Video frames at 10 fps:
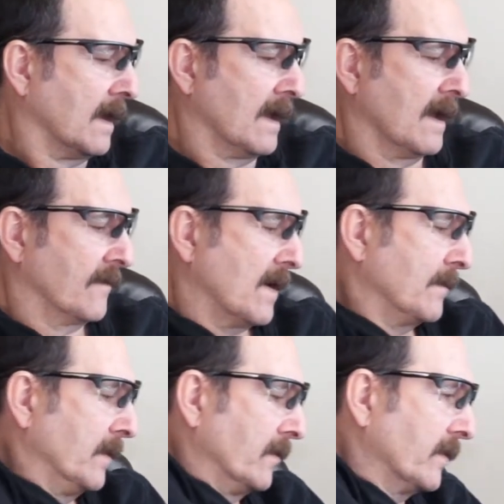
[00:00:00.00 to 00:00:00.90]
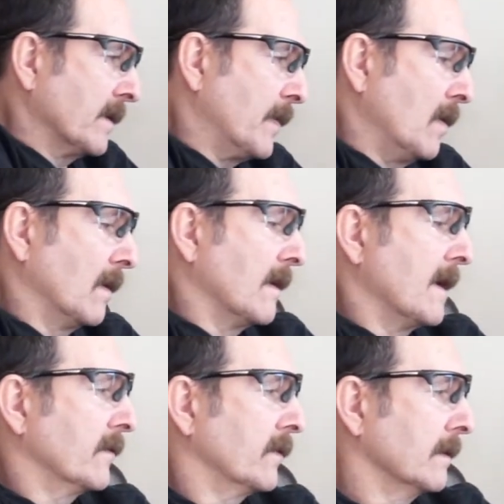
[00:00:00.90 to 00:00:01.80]
if I'm using a
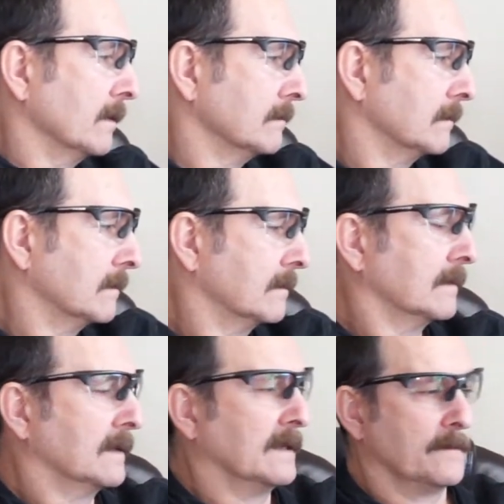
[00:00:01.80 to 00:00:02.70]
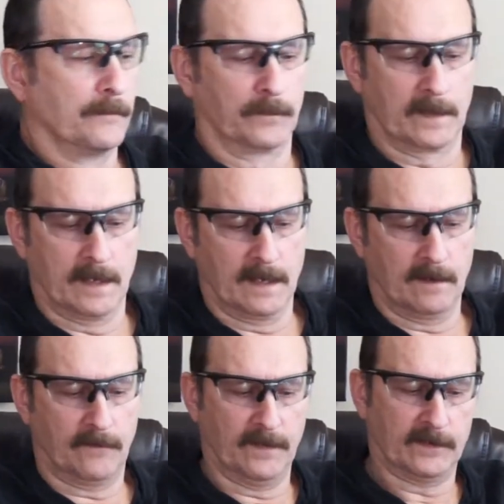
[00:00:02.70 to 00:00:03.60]
polarizer and
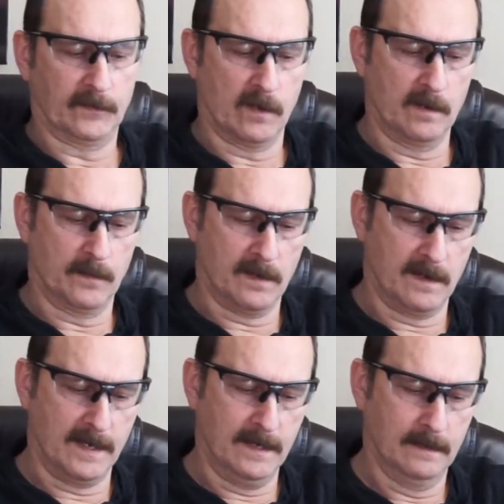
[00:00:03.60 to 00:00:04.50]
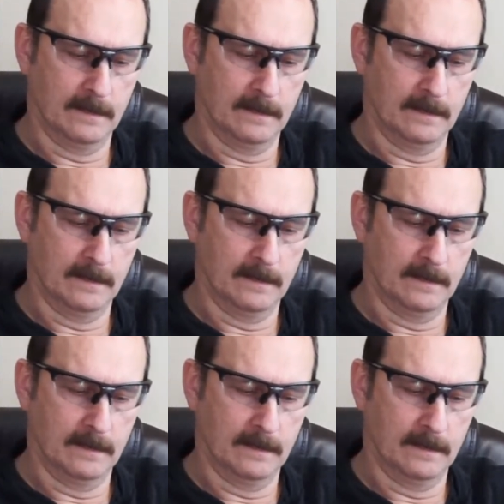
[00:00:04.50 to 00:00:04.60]
it fits on my